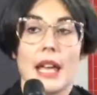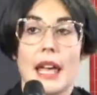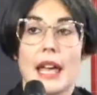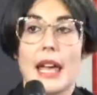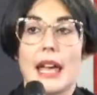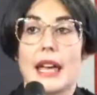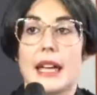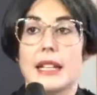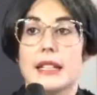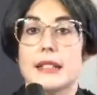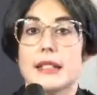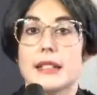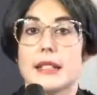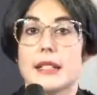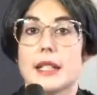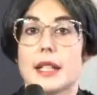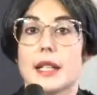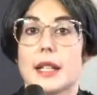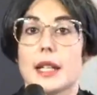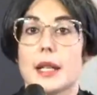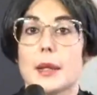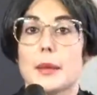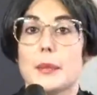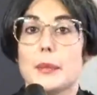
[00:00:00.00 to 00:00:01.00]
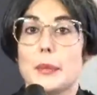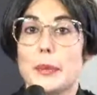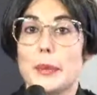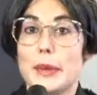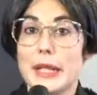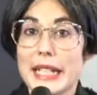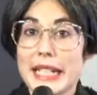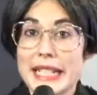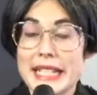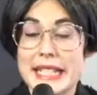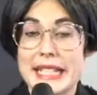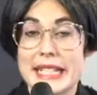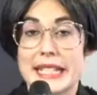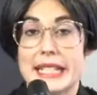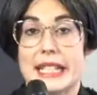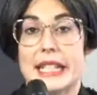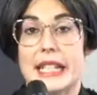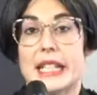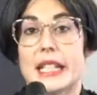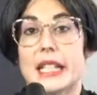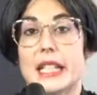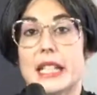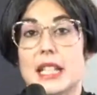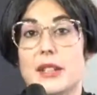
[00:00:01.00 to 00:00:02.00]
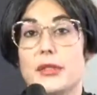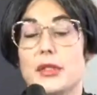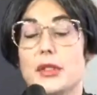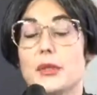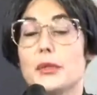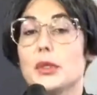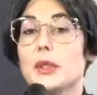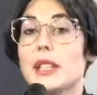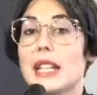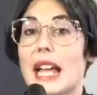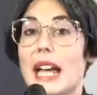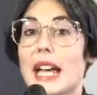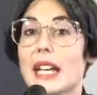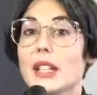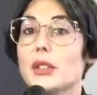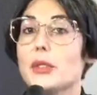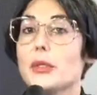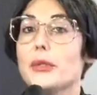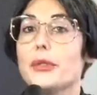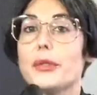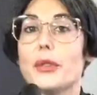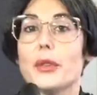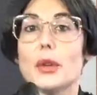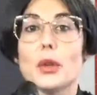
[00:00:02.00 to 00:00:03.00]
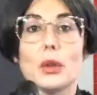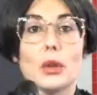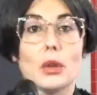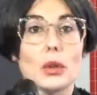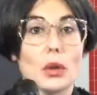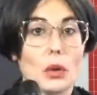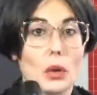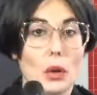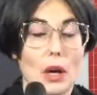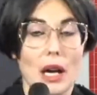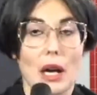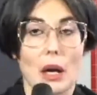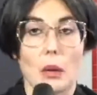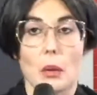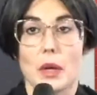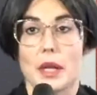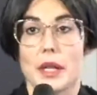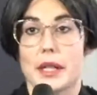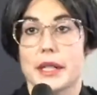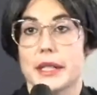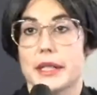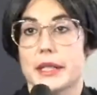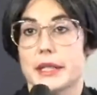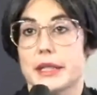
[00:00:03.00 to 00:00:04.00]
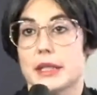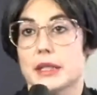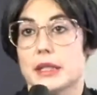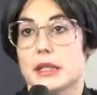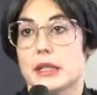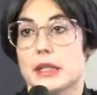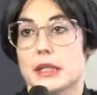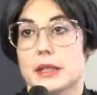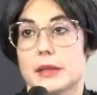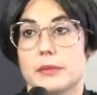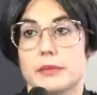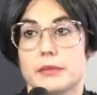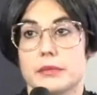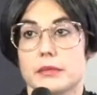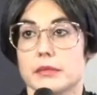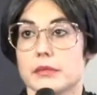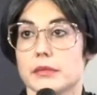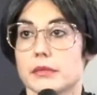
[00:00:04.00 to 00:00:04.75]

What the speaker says: And please, if you would like to follow our